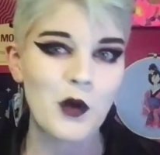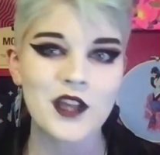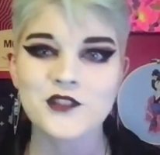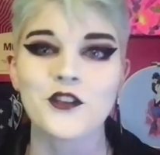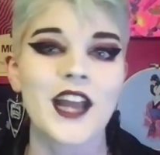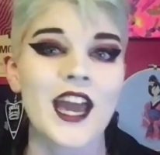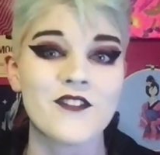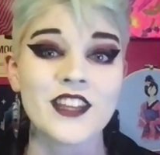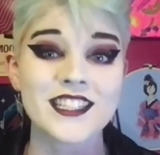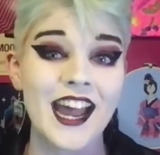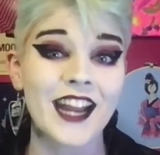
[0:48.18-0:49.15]
was for kind of
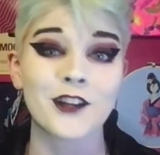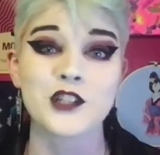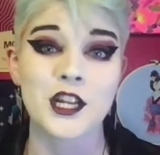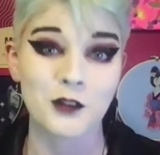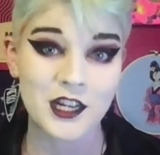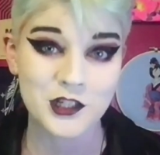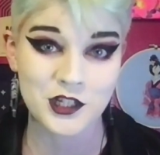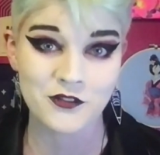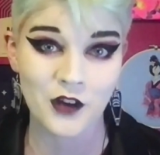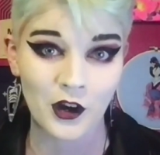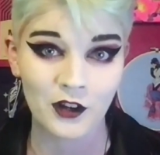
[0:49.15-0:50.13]
an entire generation
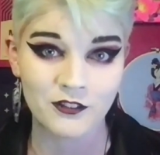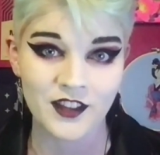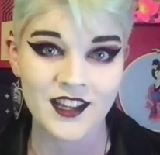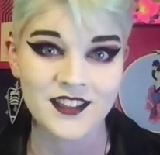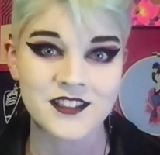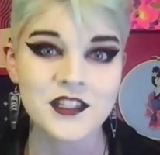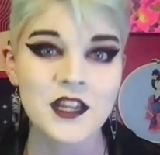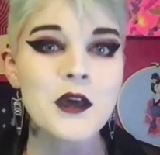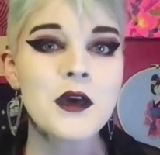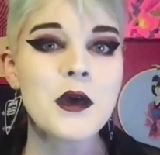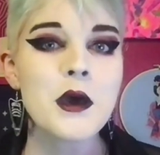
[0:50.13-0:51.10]
of horror fans.
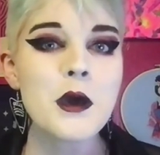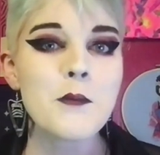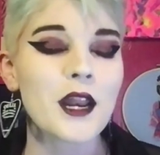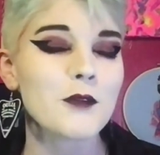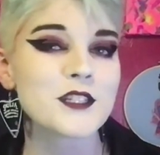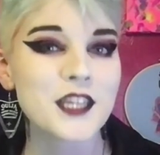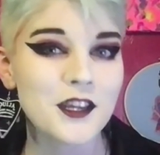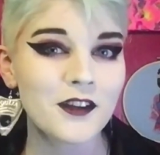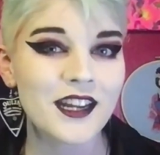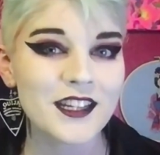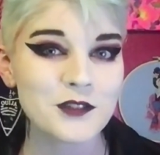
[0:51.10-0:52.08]
But I was
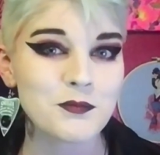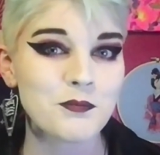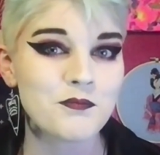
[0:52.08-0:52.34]
curious